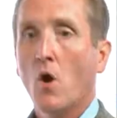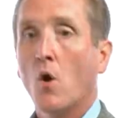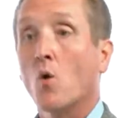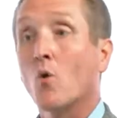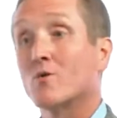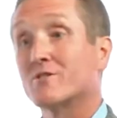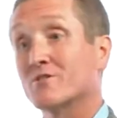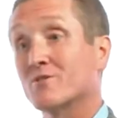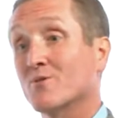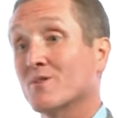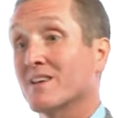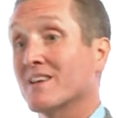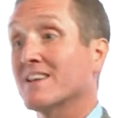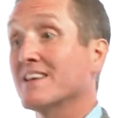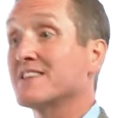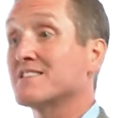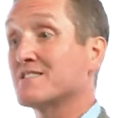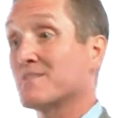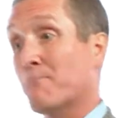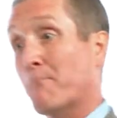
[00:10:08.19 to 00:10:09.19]
or to at
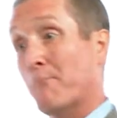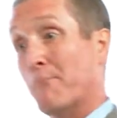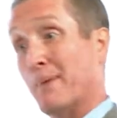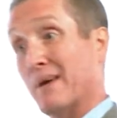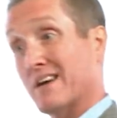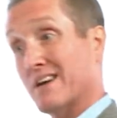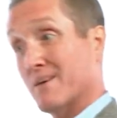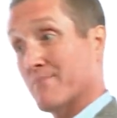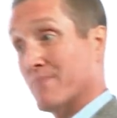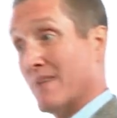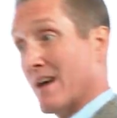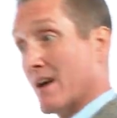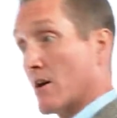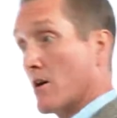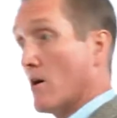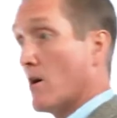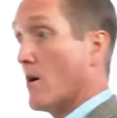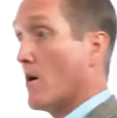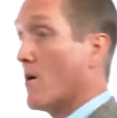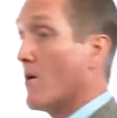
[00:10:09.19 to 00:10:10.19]
least pick up that
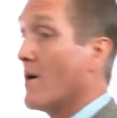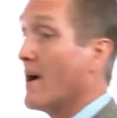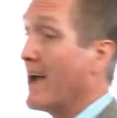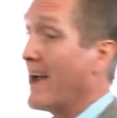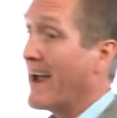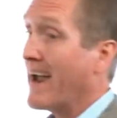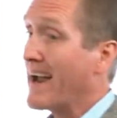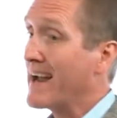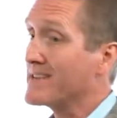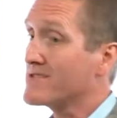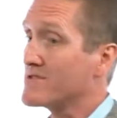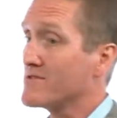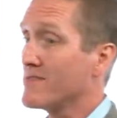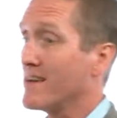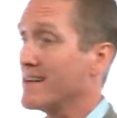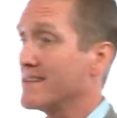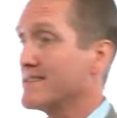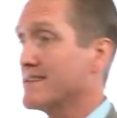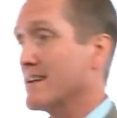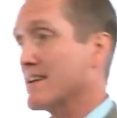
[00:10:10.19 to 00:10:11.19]
call, answer
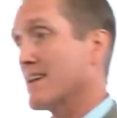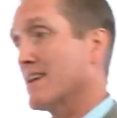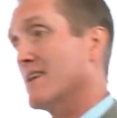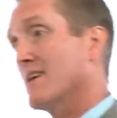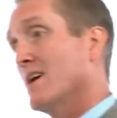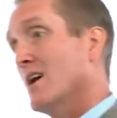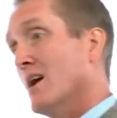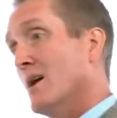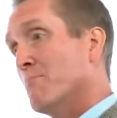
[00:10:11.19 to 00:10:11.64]
that ticket,